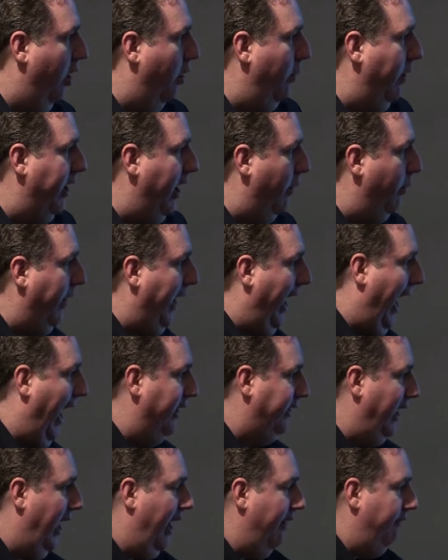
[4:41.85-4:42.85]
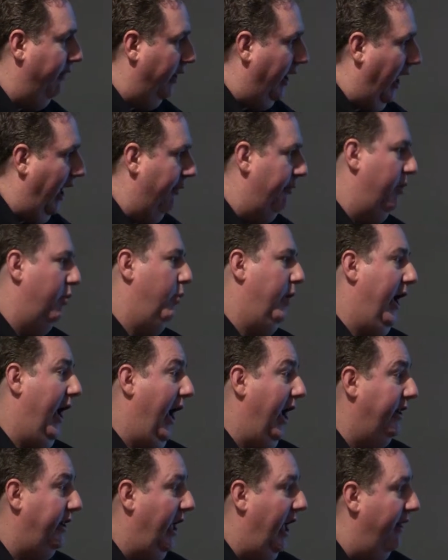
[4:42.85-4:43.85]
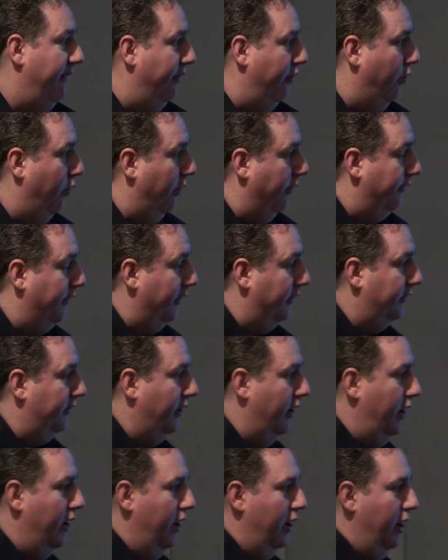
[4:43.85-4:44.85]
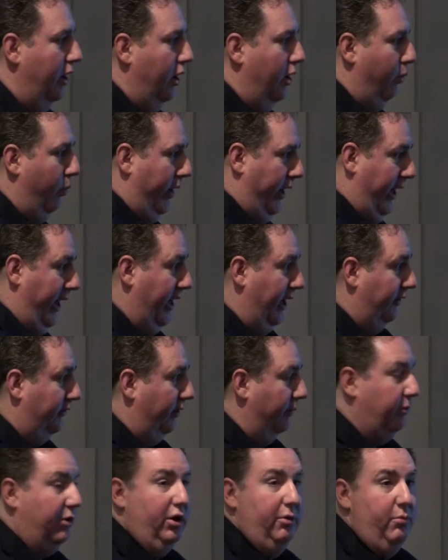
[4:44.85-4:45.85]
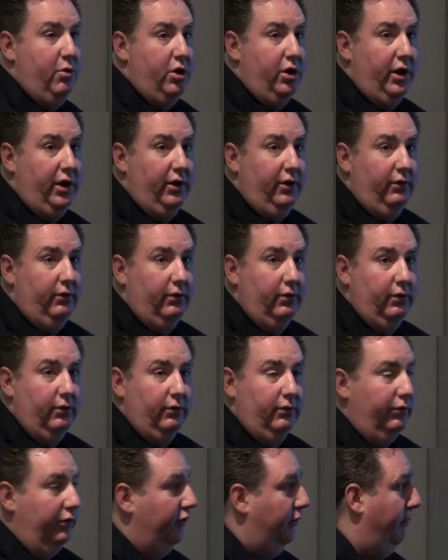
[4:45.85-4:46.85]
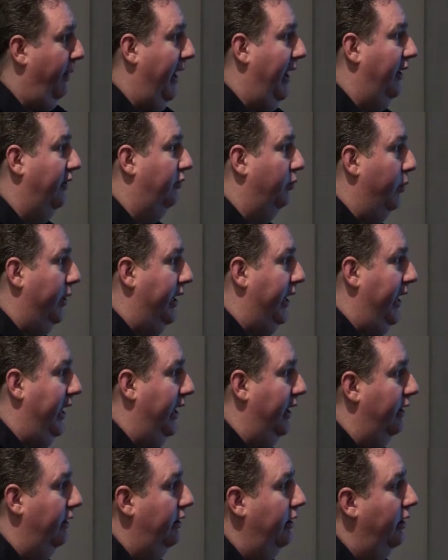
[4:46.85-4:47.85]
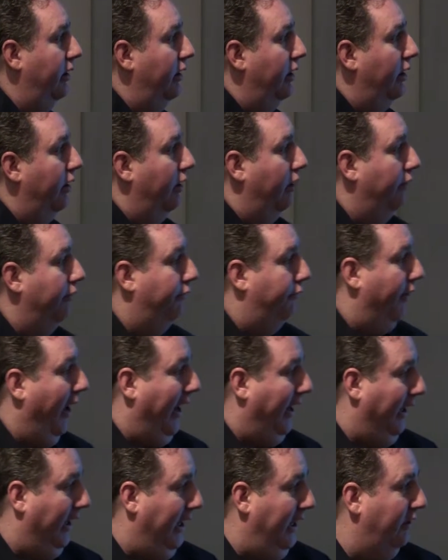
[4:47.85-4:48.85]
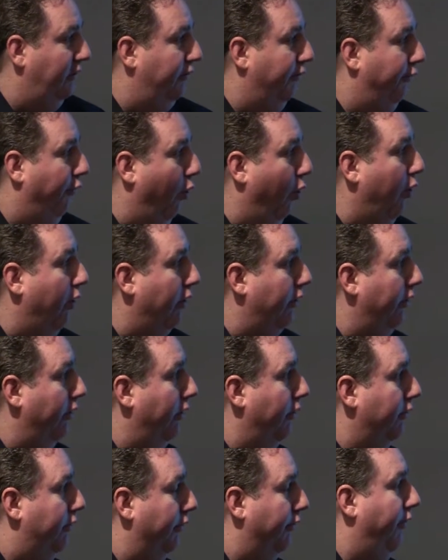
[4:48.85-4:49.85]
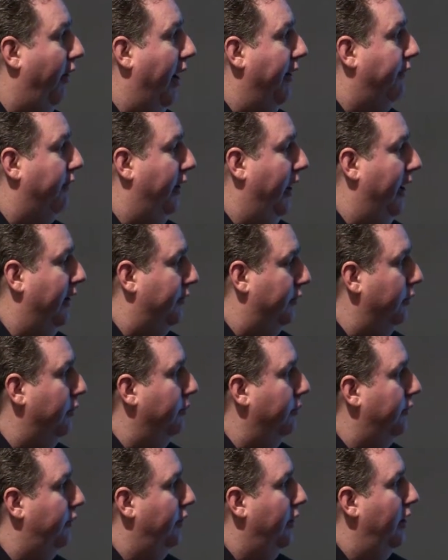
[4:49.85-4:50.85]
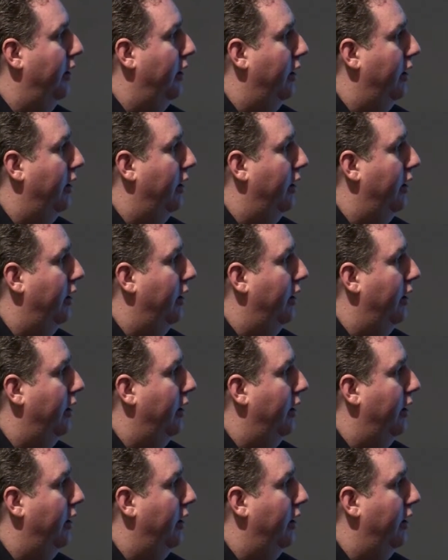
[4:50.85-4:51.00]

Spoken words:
knowing that we had to have a lobby, we had to have an office, we needed some community space, we needed at least 4 to 5 classrooms.